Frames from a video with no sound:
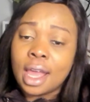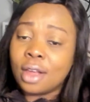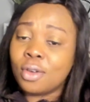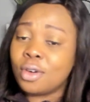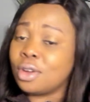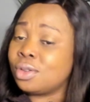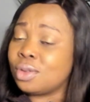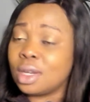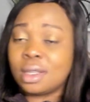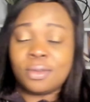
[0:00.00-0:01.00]
go
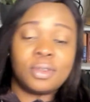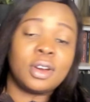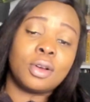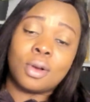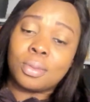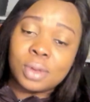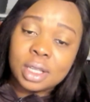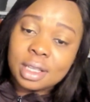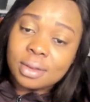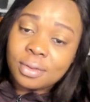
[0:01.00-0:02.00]
to a
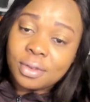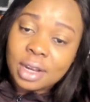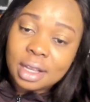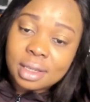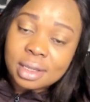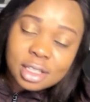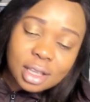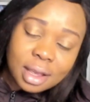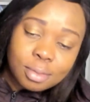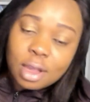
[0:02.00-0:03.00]
completely different
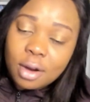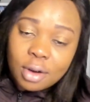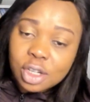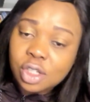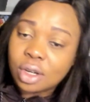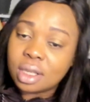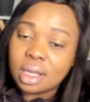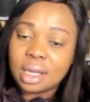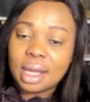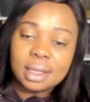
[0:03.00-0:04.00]

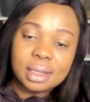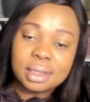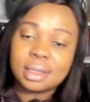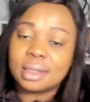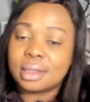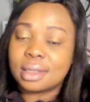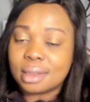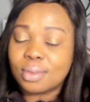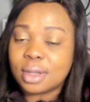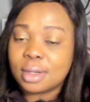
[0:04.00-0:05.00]
direction? And this is the
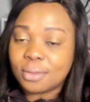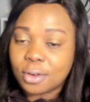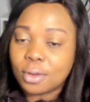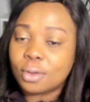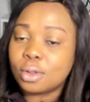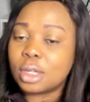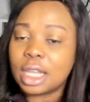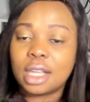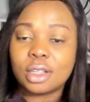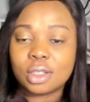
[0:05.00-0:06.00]
space for you to
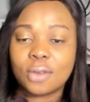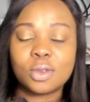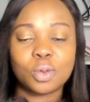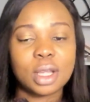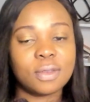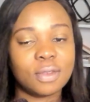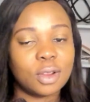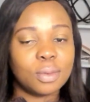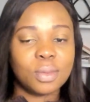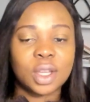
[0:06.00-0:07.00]
learn software
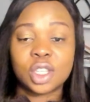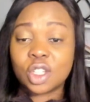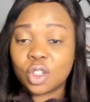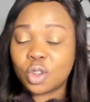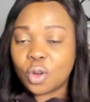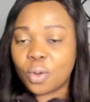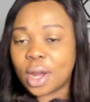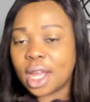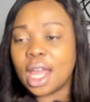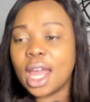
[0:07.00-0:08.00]
development. You know
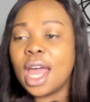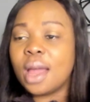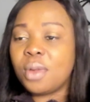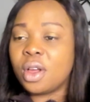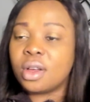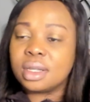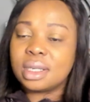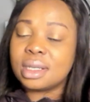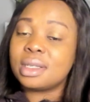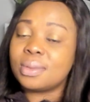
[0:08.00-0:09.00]
why? Because
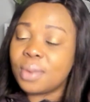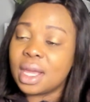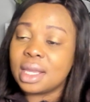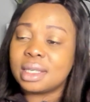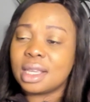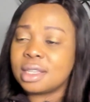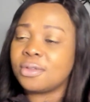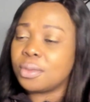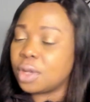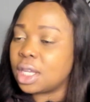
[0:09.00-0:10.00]
this space is
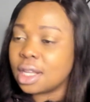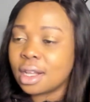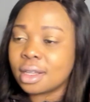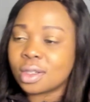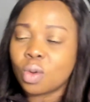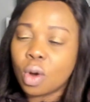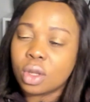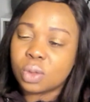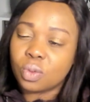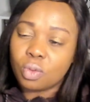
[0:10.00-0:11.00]
for beginners
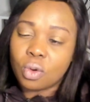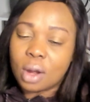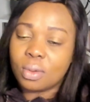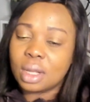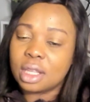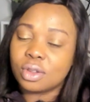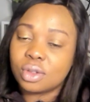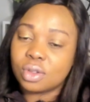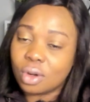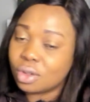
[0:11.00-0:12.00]
who are willing
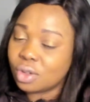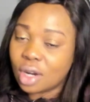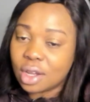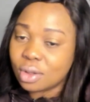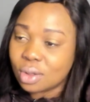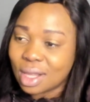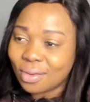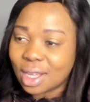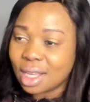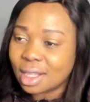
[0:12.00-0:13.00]
or trying to
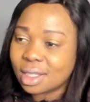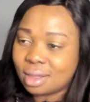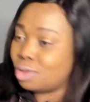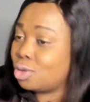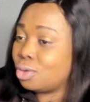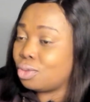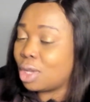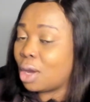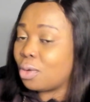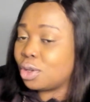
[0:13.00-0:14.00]
navigate through
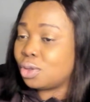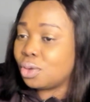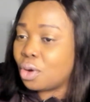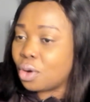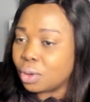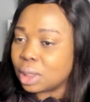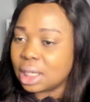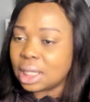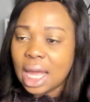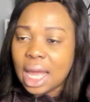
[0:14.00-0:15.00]
their way through
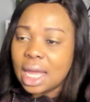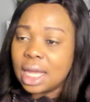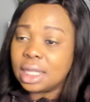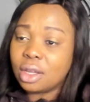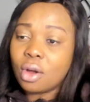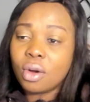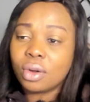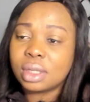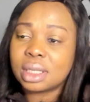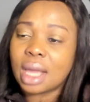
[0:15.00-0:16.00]
coding. The
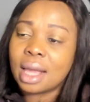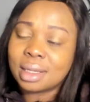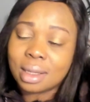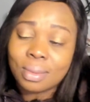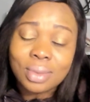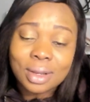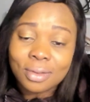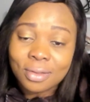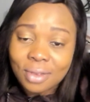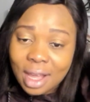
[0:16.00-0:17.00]
codes are
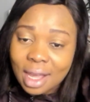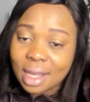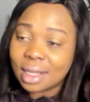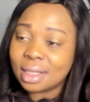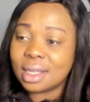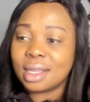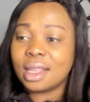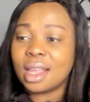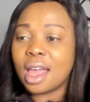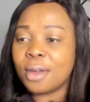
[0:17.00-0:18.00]
simplified
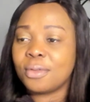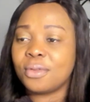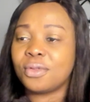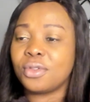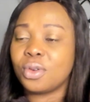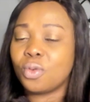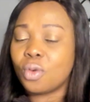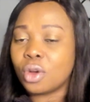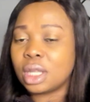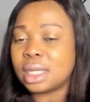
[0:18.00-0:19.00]
in
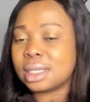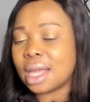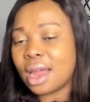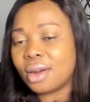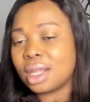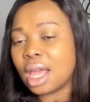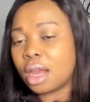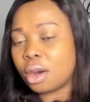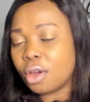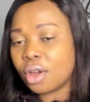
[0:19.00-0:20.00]
everyone is carried
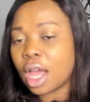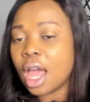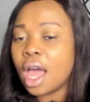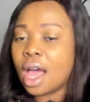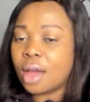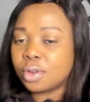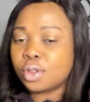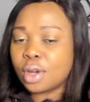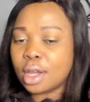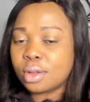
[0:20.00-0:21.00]
along. I'll
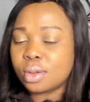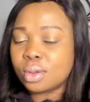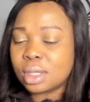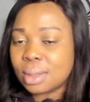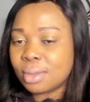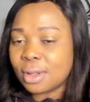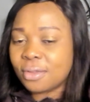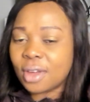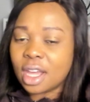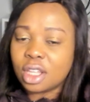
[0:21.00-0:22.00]
try to
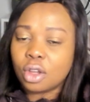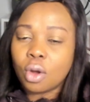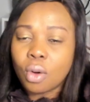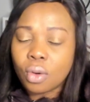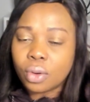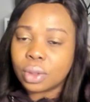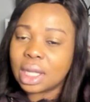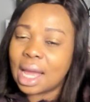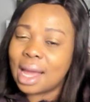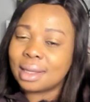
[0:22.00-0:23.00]
simplify the
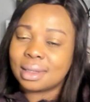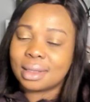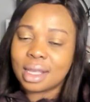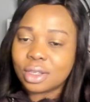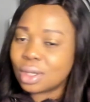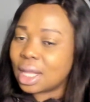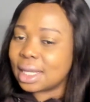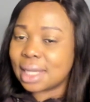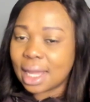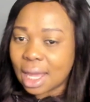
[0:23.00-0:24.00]
code as little
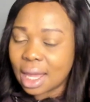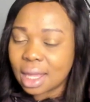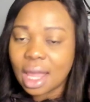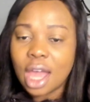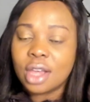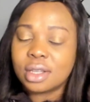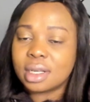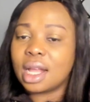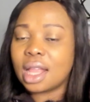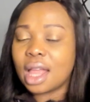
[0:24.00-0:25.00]
as I can
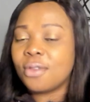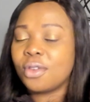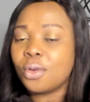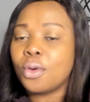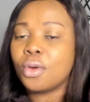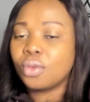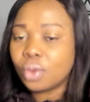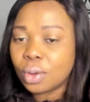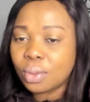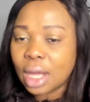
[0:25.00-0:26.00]
so that everyone
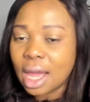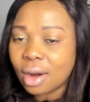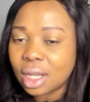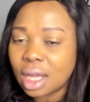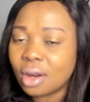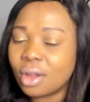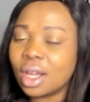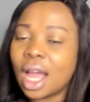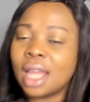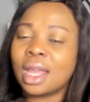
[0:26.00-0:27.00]
will be carried
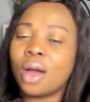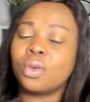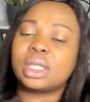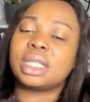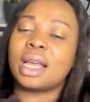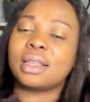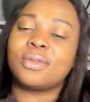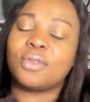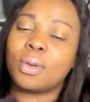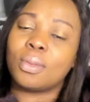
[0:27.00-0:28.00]
along, and I will start
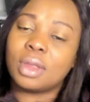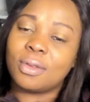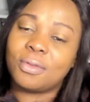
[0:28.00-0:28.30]
from the